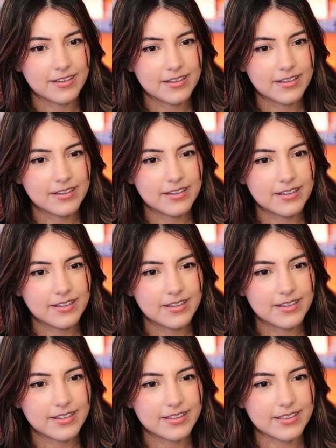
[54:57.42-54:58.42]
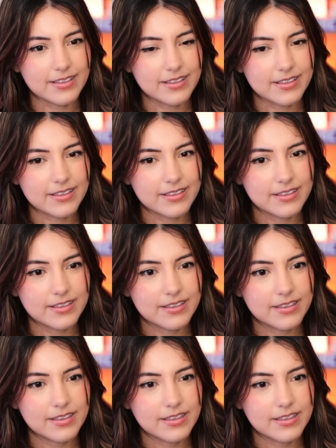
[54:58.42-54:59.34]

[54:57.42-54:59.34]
(silence)